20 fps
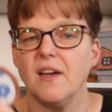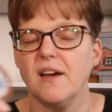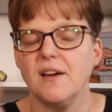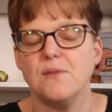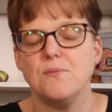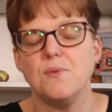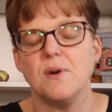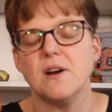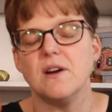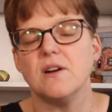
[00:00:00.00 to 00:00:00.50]
I
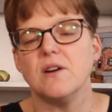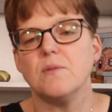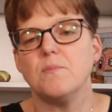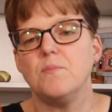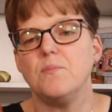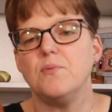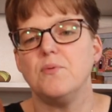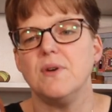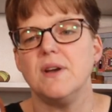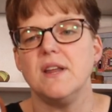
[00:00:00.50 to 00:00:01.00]
wear it
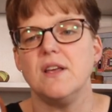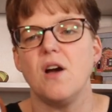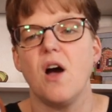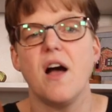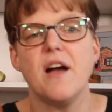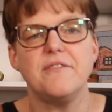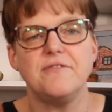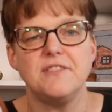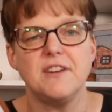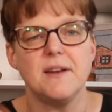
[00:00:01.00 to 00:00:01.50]
pretty
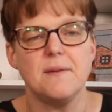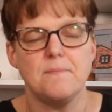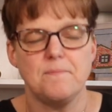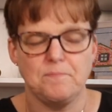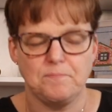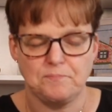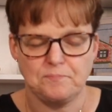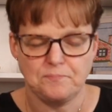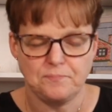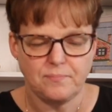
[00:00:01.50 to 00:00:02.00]
often,
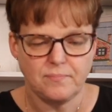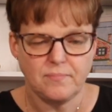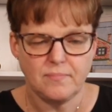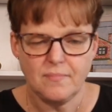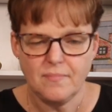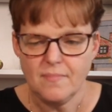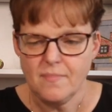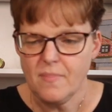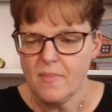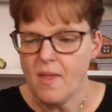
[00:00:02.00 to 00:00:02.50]

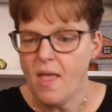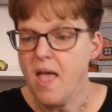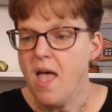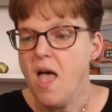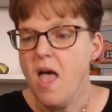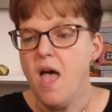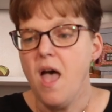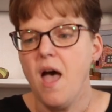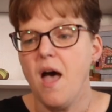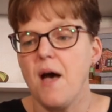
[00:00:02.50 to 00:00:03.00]

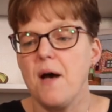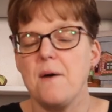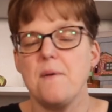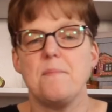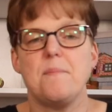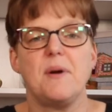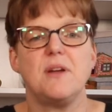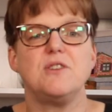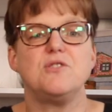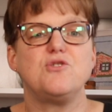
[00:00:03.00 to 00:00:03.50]

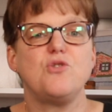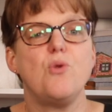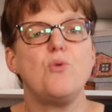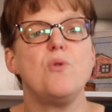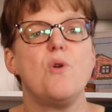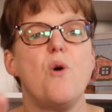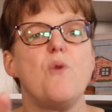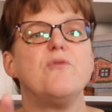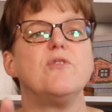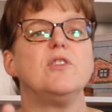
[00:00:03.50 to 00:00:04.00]
but
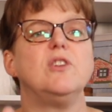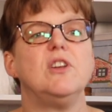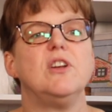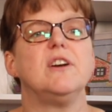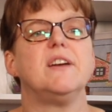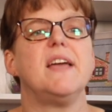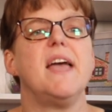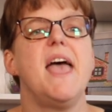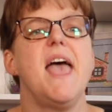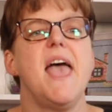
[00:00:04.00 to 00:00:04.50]
don't
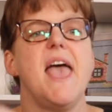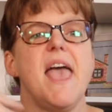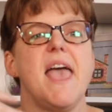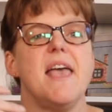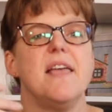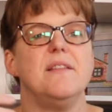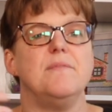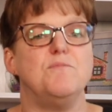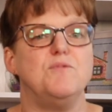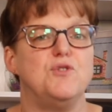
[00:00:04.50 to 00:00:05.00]
overlook
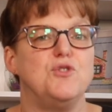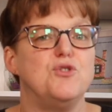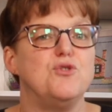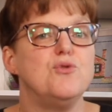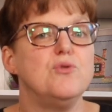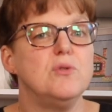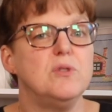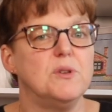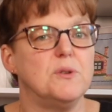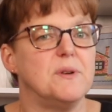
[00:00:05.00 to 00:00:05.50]

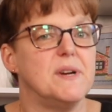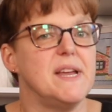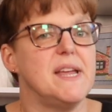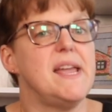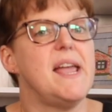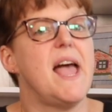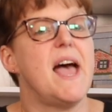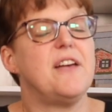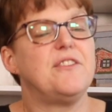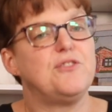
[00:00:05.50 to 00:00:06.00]

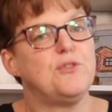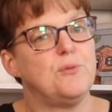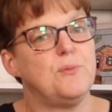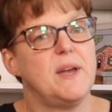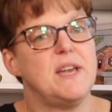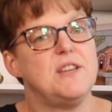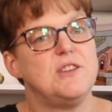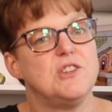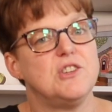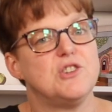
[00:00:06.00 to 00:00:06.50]
jewelry as a
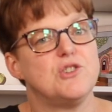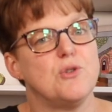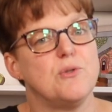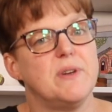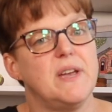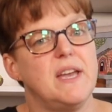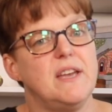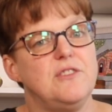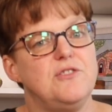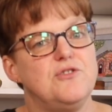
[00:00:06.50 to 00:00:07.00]
way to
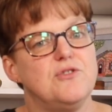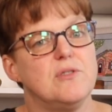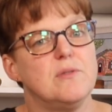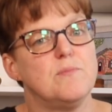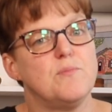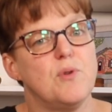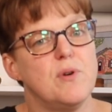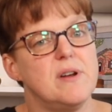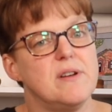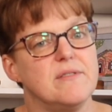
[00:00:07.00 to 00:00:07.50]
showcase your
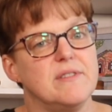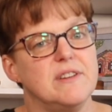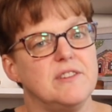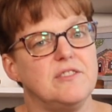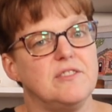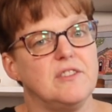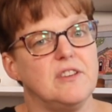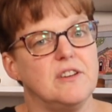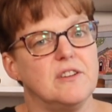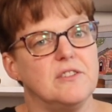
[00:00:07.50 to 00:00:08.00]
embroidery
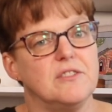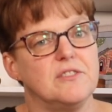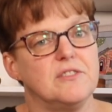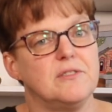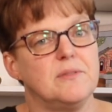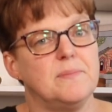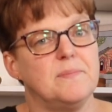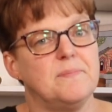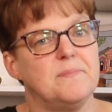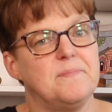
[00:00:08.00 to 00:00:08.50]
skills.